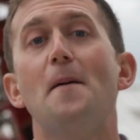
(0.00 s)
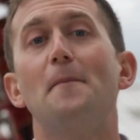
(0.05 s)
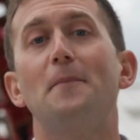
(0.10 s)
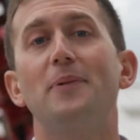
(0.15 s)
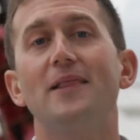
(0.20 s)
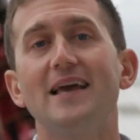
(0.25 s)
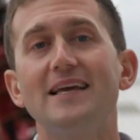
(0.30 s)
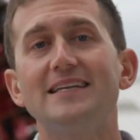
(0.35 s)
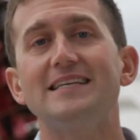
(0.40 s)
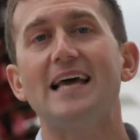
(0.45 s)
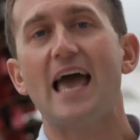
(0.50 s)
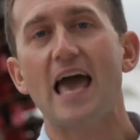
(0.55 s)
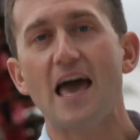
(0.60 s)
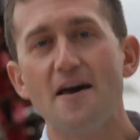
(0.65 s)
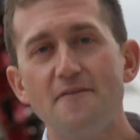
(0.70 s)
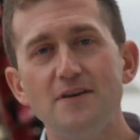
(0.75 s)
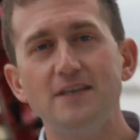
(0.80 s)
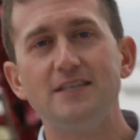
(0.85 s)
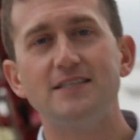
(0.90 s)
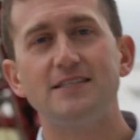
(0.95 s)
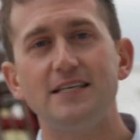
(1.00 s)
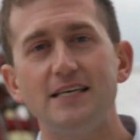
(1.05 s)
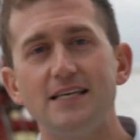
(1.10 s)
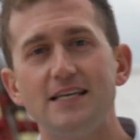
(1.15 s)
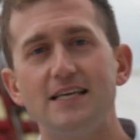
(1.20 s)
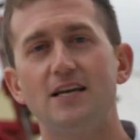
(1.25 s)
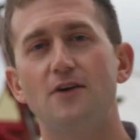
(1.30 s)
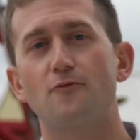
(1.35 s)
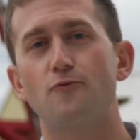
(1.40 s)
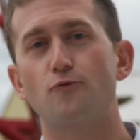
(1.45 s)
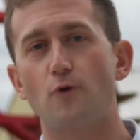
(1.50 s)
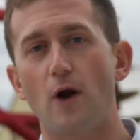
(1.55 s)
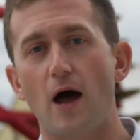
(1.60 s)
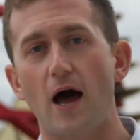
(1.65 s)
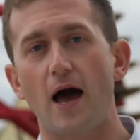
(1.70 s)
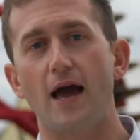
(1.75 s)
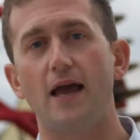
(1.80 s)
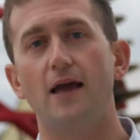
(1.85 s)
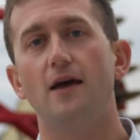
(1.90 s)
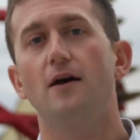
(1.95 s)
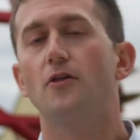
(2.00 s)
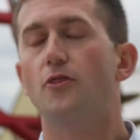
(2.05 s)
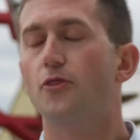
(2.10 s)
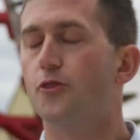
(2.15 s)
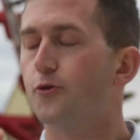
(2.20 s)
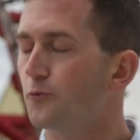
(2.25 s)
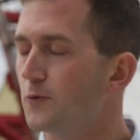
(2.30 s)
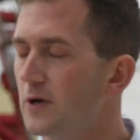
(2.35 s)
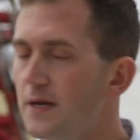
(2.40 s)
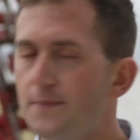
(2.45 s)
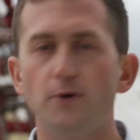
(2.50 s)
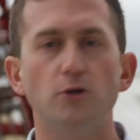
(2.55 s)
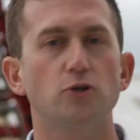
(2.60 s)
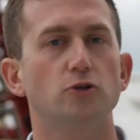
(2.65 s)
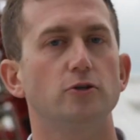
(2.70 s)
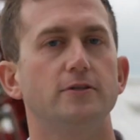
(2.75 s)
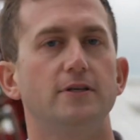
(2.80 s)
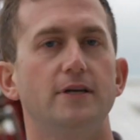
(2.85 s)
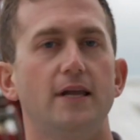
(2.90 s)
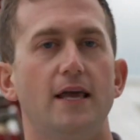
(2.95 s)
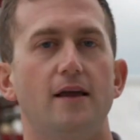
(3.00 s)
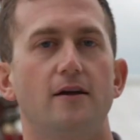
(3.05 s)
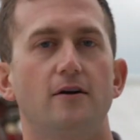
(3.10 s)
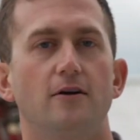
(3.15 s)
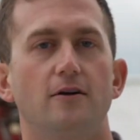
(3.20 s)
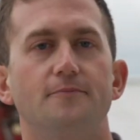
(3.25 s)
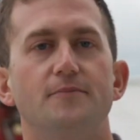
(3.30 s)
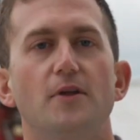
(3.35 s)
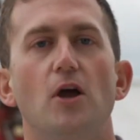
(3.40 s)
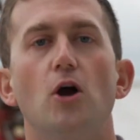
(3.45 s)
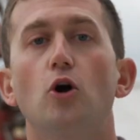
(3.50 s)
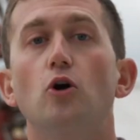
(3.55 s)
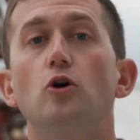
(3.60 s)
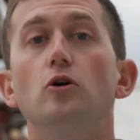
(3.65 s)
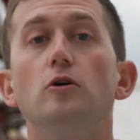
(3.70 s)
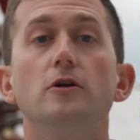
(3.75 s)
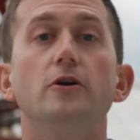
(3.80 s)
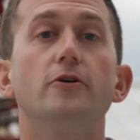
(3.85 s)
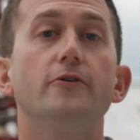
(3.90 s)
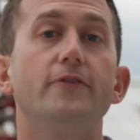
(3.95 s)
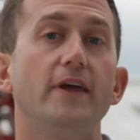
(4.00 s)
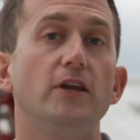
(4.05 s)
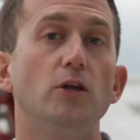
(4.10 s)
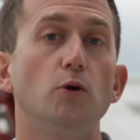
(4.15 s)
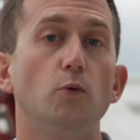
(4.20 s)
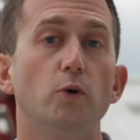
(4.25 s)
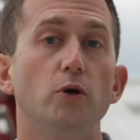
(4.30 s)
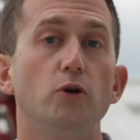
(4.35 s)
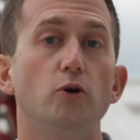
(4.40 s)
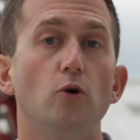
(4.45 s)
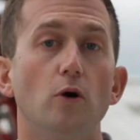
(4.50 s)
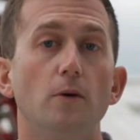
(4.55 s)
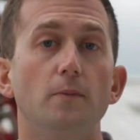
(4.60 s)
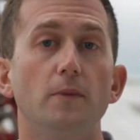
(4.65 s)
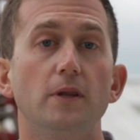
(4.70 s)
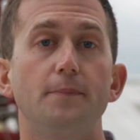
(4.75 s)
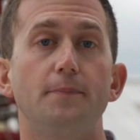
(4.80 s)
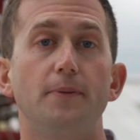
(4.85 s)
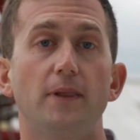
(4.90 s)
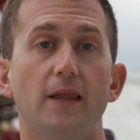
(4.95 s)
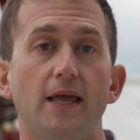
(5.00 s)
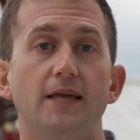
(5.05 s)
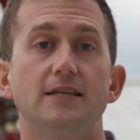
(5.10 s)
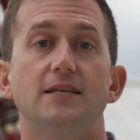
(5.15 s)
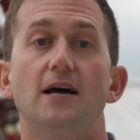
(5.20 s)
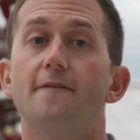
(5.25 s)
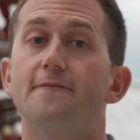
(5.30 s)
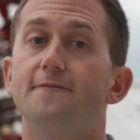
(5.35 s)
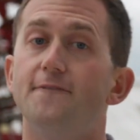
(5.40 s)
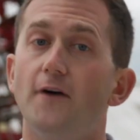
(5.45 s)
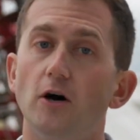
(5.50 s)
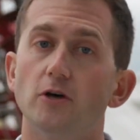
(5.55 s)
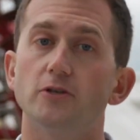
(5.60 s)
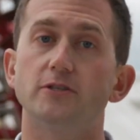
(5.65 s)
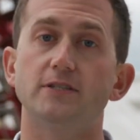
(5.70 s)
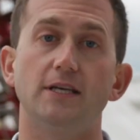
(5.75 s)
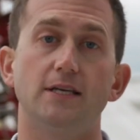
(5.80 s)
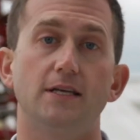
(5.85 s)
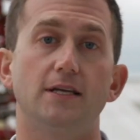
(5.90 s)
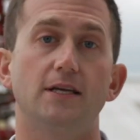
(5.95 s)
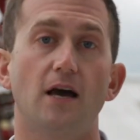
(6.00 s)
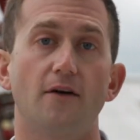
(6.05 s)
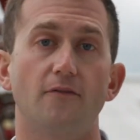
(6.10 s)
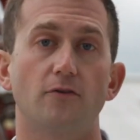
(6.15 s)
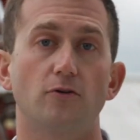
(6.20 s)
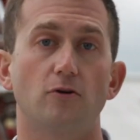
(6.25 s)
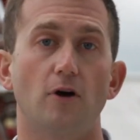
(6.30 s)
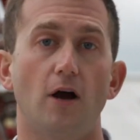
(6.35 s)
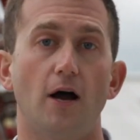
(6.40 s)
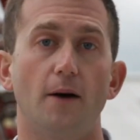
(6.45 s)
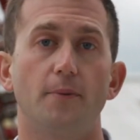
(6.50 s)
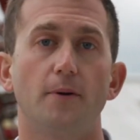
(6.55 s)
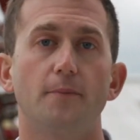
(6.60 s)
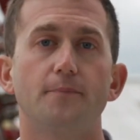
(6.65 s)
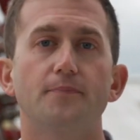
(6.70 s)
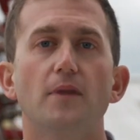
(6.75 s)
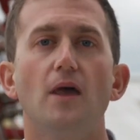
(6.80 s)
Plant a heavy seeding of rye, 3 bushels an acre, earlier than you would normally plant a fall-seeded cover crop.